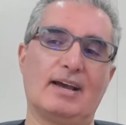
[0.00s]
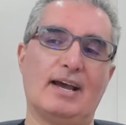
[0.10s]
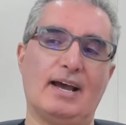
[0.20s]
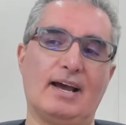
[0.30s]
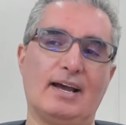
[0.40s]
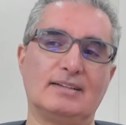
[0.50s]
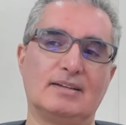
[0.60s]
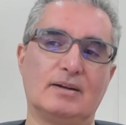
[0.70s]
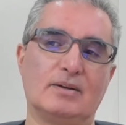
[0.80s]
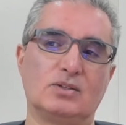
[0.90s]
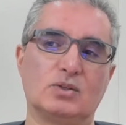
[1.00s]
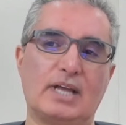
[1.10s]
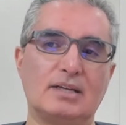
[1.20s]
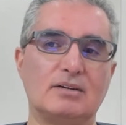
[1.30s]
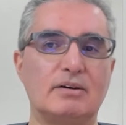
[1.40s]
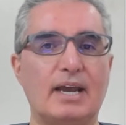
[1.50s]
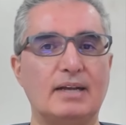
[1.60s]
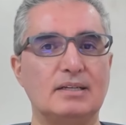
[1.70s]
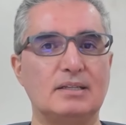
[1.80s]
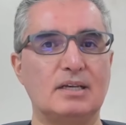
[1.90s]
And so that
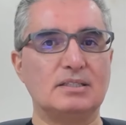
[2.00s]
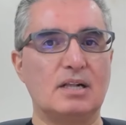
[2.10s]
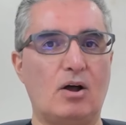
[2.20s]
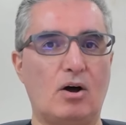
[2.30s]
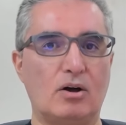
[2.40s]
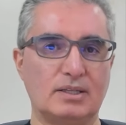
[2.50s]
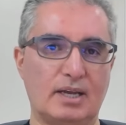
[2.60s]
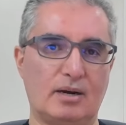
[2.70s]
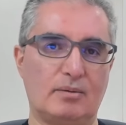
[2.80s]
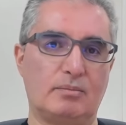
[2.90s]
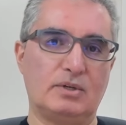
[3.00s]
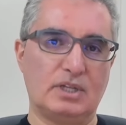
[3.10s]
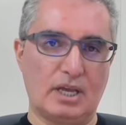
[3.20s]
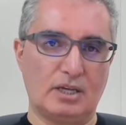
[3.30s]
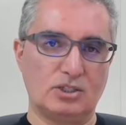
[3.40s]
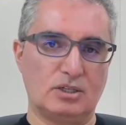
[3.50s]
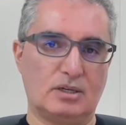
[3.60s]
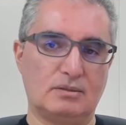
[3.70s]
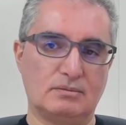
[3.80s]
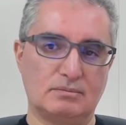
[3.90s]
created this long-term
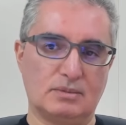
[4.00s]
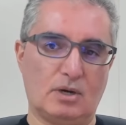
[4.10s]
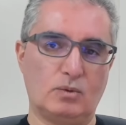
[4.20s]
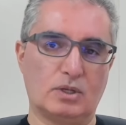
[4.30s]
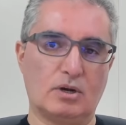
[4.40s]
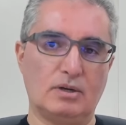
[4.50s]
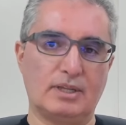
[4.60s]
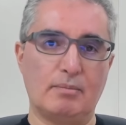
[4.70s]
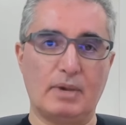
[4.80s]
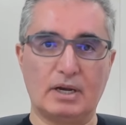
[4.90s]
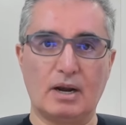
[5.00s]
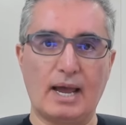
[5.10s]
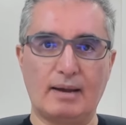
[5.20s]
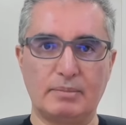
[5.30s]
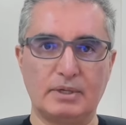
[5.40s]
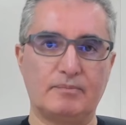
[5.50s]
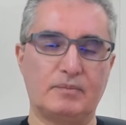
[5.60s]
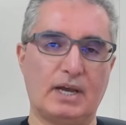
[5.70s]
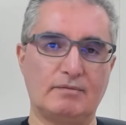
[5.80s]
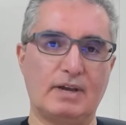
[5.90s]
retention, I would call it a mega lab,
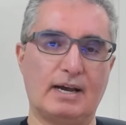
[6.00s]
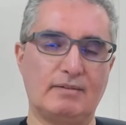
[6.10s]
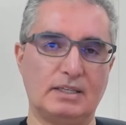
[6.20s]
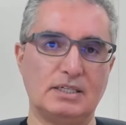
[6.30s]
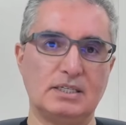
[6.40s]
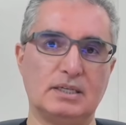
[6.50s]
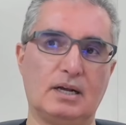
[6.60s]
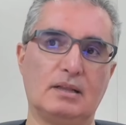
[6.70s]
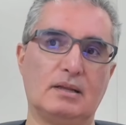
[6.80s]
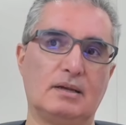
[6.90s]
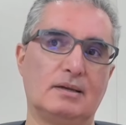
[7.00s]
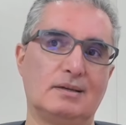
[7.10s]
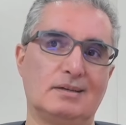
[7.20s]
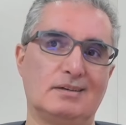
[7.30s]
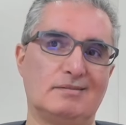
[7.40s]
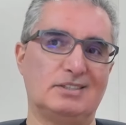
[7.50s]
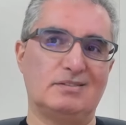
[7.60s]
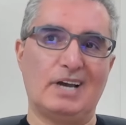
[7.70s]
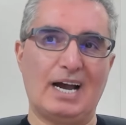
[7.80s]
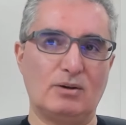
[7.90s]
that we have at Intel, which we
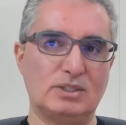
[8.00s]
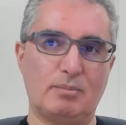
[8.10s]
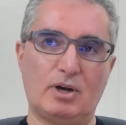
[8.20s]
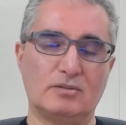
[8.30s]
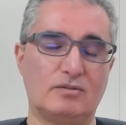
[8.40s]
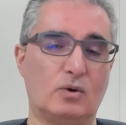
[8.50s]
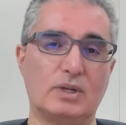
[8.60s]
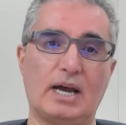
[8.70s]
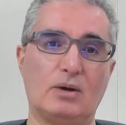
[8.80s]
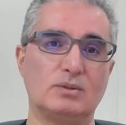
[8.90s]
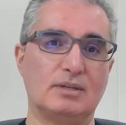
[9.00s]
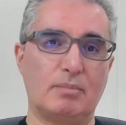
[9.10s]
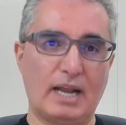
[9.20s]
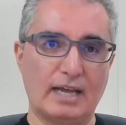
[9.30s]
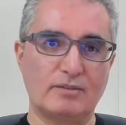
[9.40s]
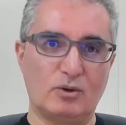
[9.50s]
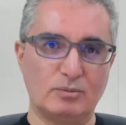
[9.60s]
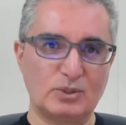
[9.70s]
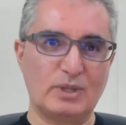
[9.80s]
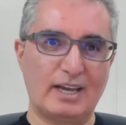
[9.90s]
house about four thousand platforms
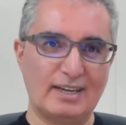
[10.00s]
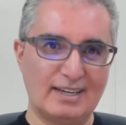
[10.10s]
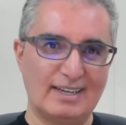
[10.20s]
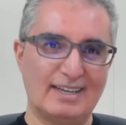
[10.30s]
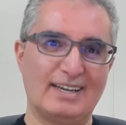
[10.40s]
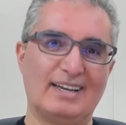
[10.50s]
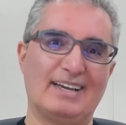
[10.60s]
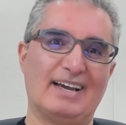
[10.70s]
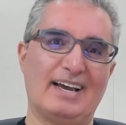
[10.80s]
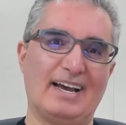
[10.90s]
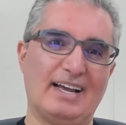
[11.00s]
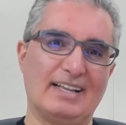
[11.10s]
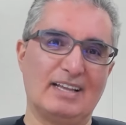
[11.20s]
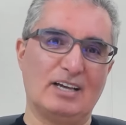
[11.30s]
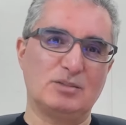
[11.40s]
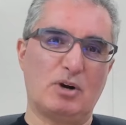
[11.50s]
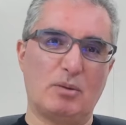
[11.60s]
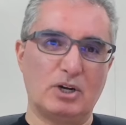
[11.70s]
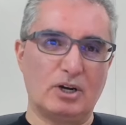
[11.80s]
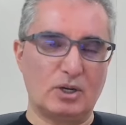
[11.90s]
today. And it's
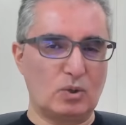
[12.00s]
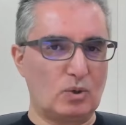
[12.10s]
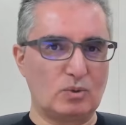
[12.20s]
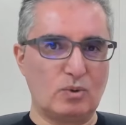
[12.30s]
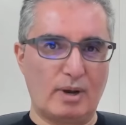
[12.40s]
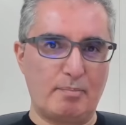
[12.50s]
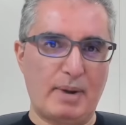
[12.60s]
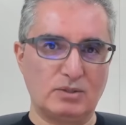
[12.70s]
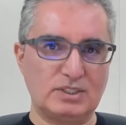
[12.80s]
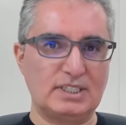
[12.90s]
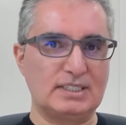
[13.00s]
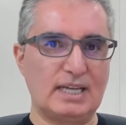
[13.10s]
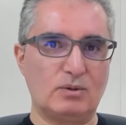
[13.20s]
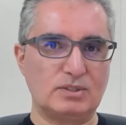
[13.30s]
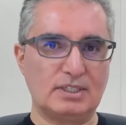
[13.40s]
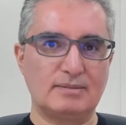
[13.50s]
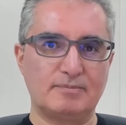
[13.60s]
probably going to grow to about six thousand.